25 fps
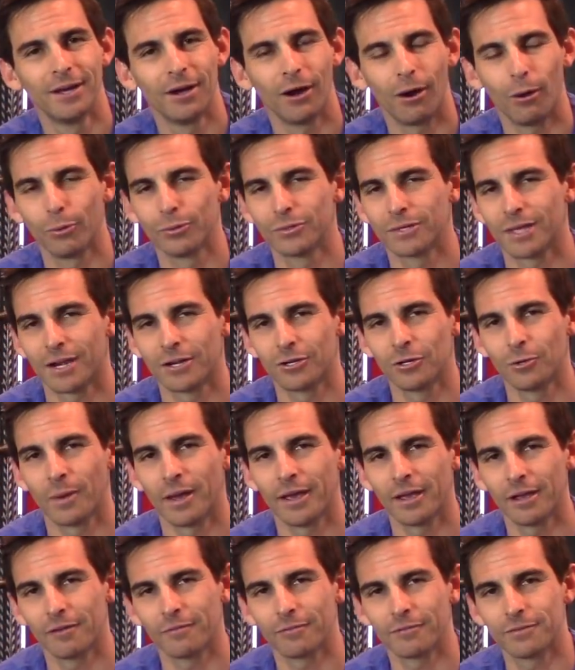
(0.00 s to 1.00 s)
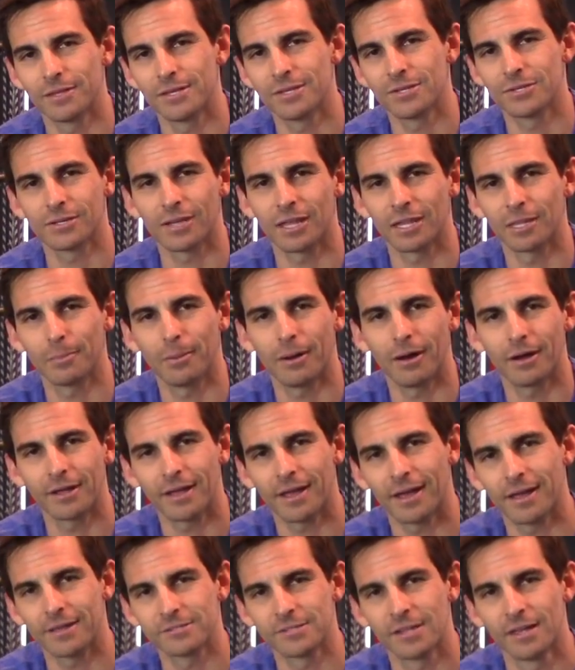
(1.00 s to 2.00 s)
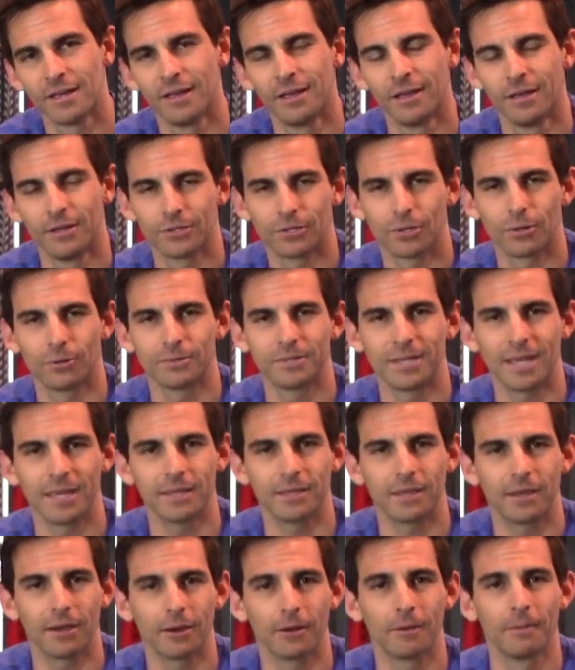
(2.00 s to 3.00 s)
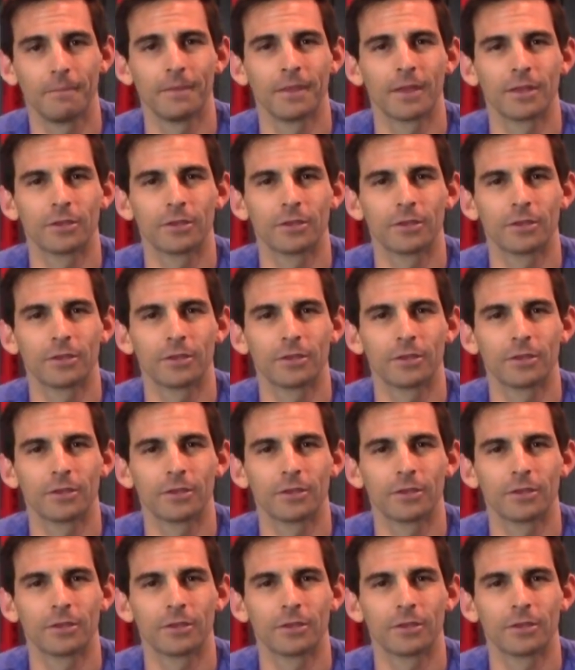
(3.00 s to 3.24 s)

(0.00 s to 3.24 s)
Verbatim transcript: I always got to do my hair for these and not the podcast. So take care.